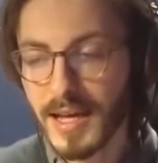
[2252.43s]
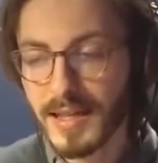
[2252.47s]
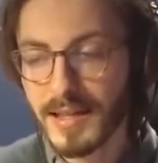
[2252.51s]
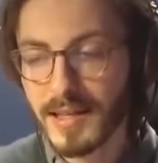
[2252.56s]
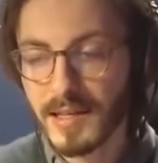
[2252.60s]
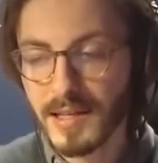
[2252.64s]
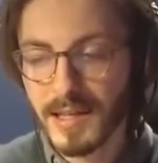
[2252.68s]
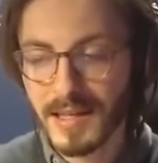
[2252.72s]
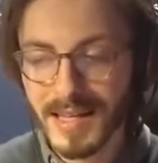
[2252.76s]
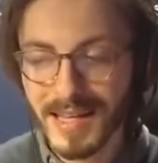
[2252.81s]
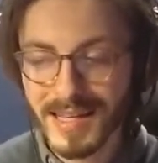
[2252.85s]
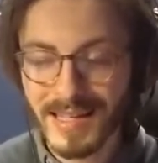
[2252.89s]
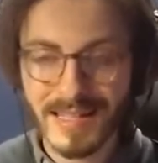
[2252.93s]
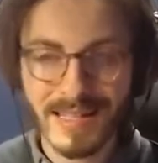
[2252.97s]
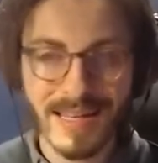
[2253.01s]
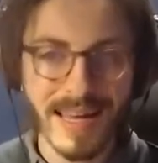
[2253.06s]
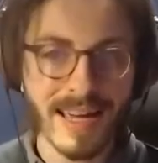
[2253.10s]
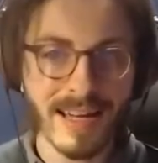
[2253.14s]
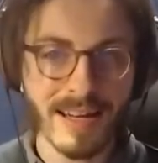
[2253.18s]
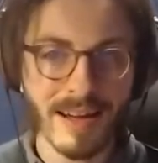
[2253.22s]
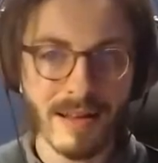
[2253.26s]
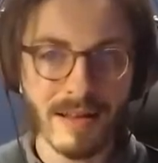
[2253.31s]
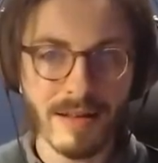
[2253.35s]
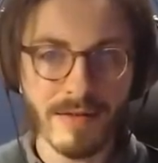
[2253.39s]
This is his
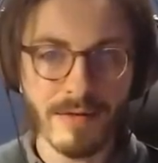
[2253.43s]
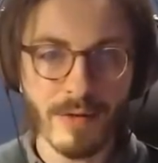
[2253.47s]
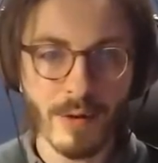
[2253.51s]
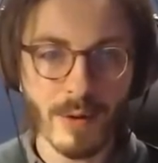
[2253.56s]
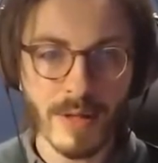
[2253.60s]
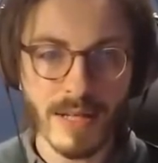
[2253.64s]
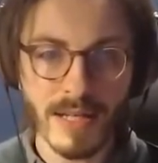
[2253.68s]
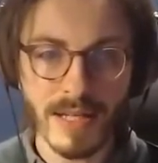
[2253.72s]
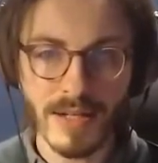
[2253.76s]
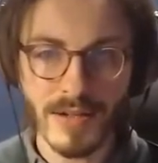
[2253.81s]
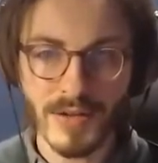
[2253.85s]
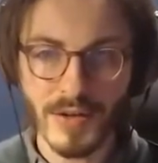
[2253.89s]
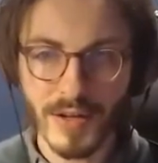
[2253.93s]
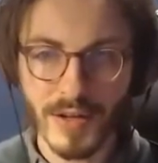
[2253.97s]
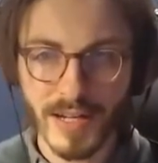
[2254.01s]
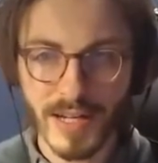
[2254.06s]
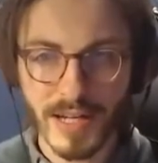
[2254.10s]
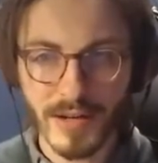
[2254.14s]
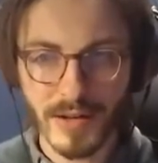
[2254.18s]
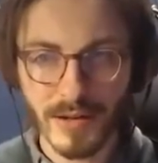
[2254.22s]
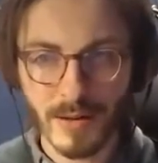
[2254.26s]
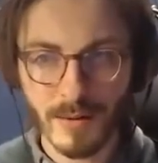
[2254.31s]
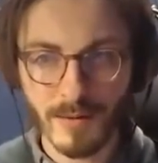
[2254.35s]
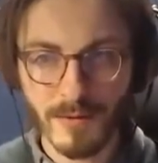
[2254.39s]
take on the Follias. So you can
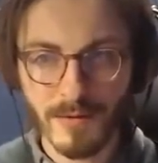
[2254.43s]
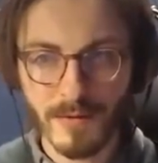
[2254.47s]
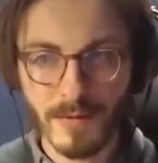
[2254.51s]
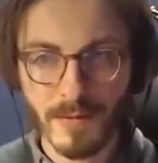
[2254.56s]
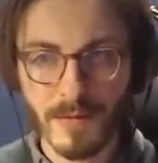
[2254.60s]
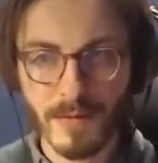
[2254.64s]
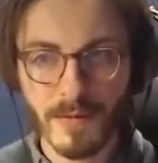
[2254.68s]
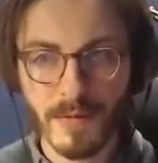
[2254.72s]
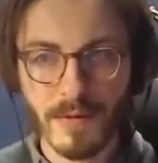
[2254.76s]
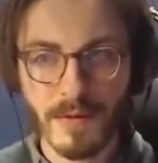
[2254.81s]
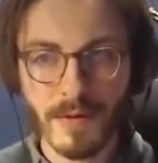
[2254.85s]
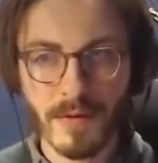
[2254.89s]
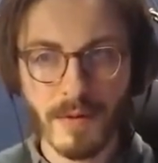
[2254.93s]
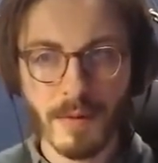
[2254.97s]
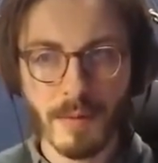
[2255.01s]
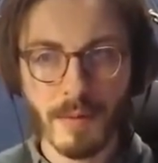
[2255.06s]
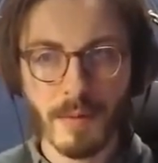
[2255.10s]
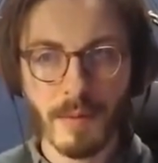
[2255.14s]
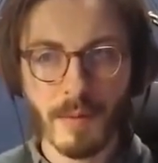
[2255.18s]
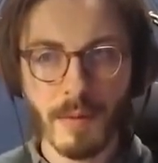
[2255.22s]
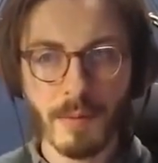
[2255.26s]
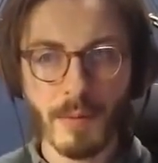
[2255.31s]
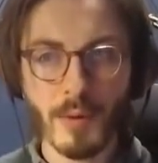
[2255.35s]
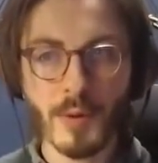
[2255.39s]
hear some
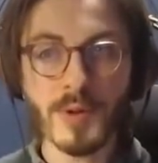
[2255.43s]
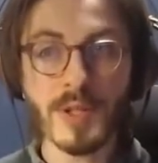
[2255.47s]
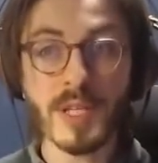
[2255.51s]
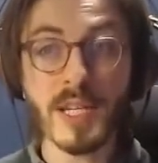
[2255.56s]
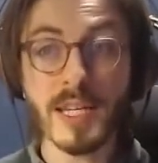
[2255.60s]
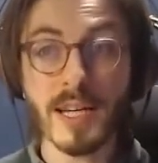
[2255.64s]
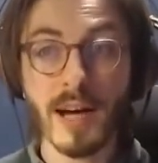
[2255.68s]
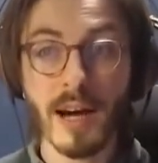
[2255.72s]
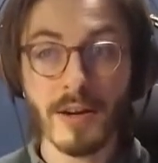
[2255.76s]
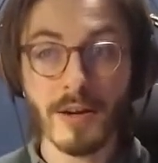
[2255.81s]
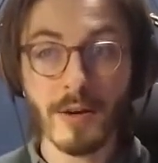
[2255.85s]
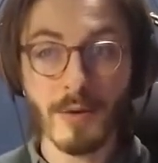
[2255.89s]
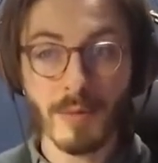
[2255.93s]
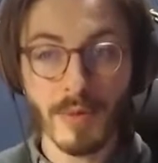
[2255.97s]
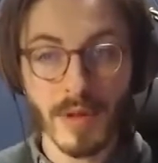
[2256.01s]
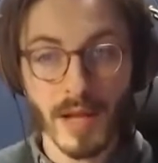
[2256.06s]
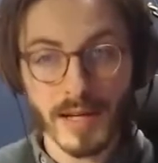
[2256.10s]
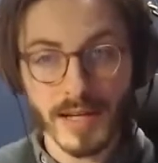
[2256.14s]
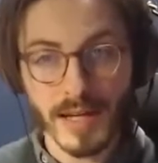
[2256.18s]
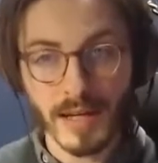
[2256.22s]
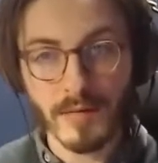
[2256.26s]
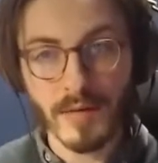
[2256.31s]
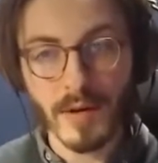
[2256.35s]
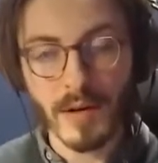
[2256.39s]
punteado,
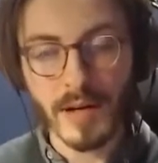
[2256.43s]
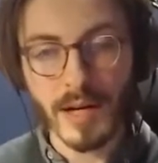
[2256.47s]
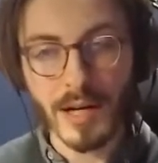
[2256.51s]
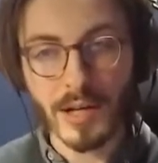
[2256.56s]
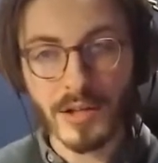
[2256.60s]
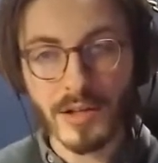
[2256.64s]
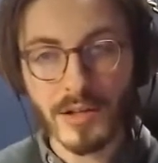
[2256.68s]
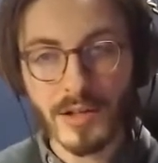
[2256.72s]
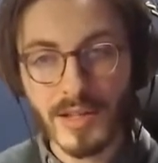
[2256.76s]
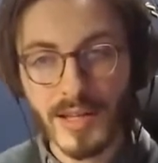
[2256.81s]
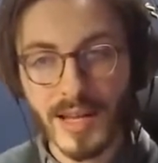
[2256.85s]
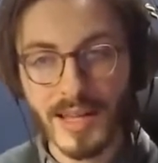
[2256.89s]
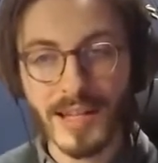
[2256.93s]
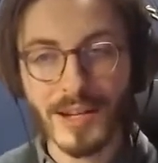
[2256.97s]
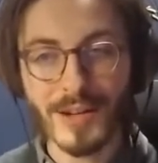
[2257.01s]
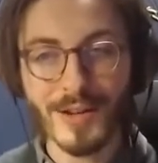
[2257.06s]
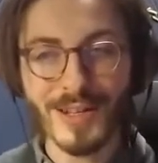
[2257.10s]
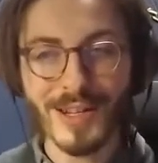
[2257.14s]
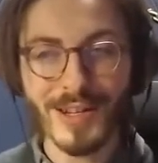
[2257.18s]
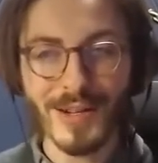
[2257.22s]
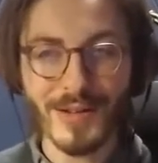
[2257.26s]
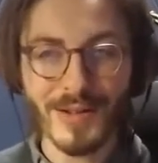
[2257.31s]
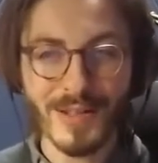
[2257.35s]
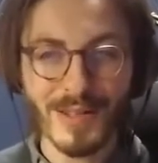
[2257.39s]
plucking variations, and then you'll
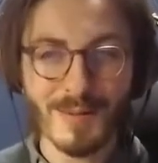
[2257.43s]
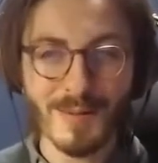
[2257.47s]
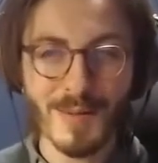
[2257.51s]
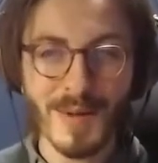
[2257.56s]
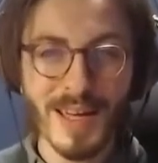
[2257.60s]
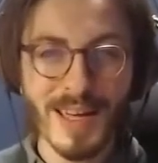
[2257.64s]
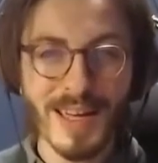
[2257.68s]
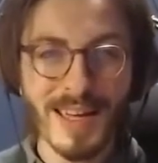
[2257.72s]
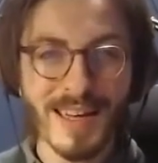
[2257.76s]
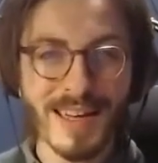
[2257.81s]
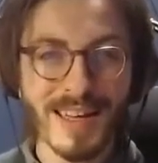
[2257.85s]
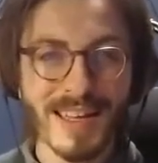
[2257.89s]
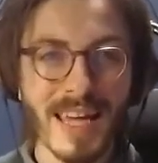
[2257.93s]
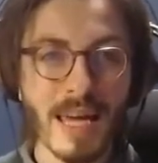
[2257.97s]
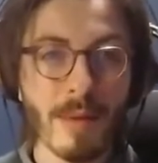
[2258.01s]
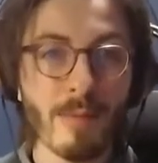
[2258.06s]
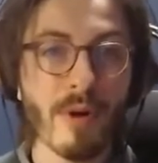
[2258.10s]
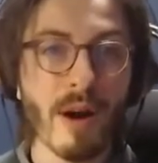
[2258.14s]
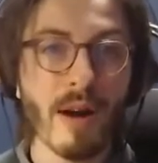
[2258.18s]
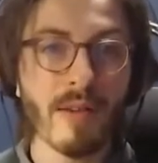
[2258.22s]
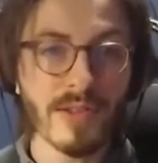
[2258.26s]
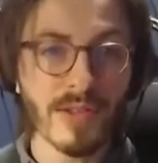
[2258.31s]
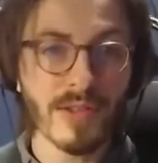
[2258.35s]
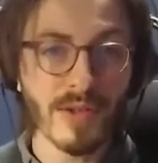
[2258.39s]
hear some
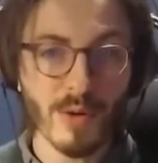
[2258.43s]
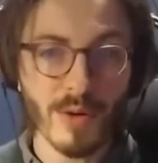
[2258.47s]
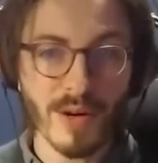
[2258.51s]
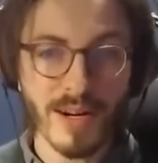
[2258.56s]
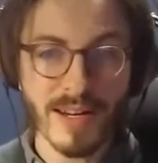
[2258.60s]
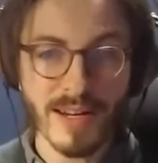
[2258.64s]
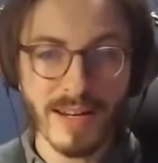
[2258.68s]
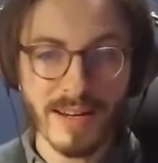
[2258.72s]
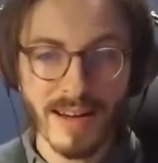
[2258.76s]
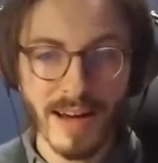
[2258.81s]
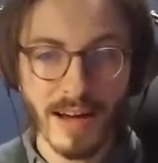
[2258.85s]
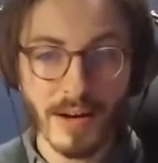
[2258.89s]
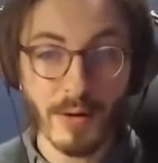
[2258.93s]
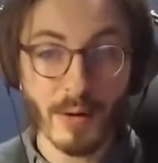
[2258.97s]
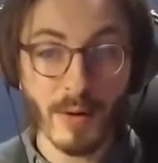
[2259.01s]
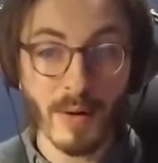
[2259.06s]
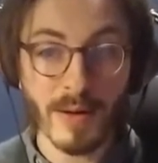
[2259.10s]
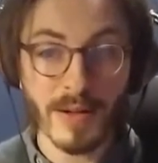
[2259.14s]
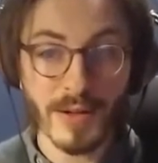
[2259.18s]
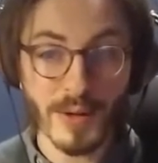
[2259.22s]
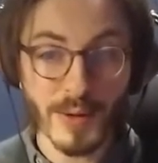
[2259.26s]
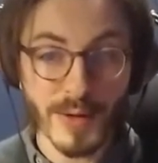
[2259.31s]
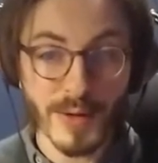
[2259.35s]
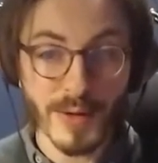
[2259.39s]
improvisatory, I don't know what
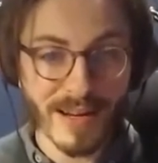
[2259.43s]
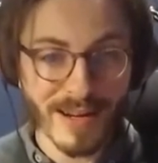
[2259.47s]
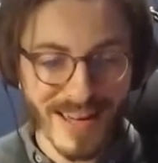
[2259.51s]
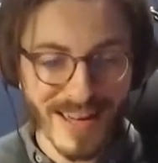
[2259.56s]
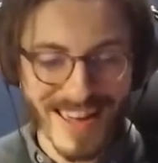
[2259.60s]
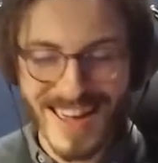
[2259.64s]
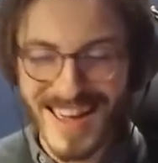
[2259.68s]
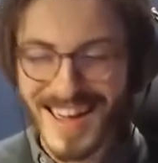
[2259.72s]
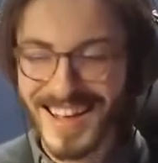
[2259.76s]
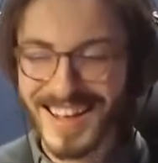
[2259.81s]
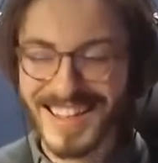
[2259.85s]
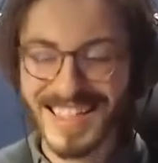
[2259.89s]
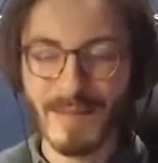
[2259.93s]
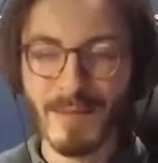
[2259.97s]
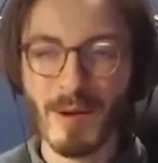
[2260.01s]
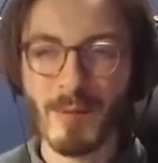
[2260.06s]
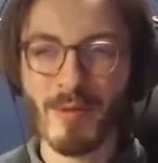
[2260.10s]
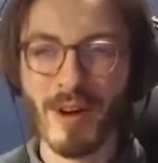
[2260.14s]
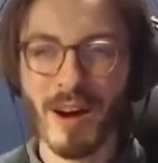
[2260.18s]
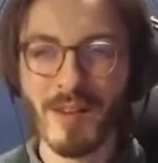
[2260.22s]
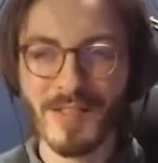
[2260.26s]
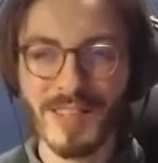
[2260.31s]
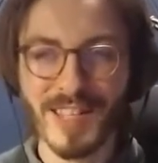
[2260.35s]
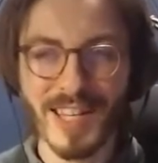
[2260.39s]
I'll do yet, some
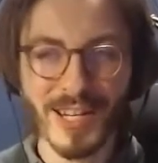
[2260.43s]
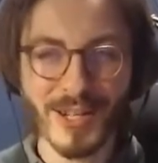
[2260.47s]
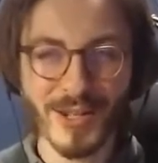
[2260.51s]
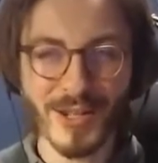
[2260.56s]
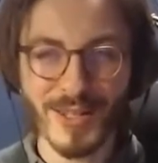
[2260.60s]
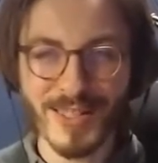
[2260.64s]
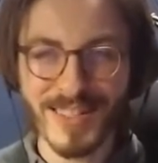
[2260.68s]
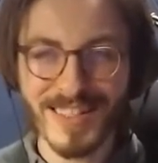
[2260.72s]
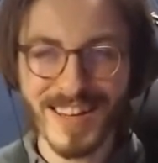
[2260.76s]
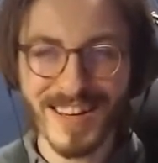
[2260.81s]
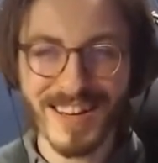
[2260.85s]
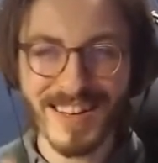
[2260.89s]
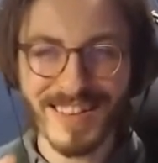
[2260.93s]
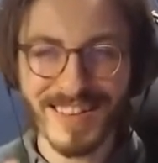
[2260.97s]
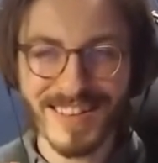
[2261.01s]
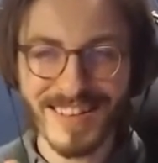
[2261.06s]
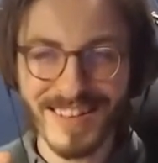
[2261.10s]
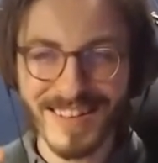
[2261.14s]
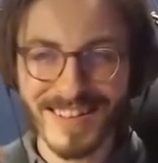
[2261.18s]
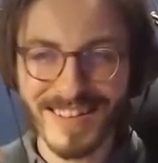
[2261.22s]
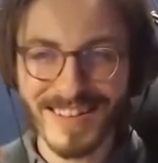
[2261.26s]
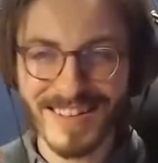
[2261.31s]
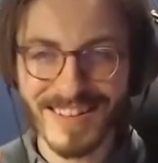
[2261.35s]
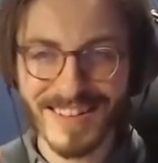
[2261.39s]
improvisations on
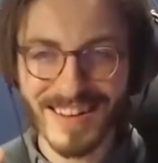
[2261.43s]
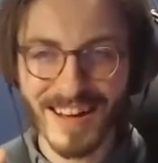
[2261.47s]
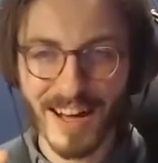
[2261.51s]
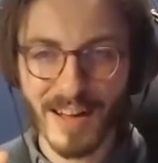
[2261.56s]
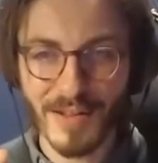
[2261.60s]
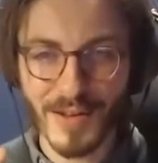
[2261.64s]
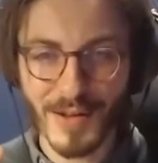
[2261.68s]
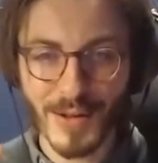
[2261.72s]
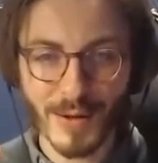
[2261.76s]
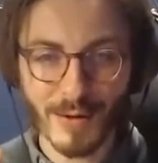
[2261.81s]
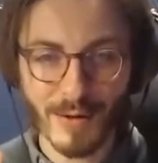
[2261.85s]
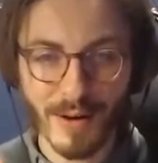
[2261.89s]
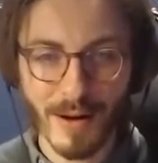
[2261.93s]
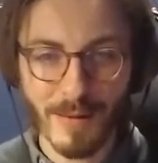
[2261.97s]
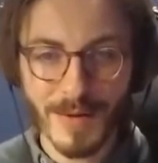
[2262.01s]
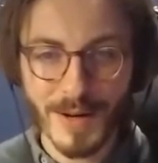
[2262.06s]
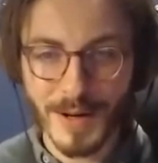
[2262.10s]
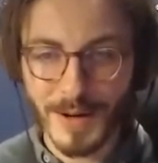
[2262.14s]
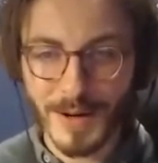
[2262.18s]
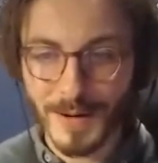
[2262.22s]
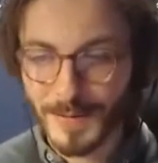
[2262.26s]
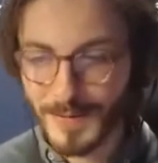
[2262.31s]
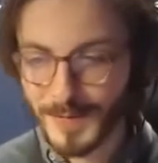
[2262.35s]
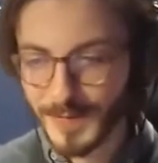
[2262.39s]
the strum
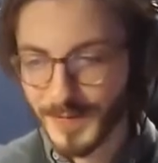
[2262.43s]
here.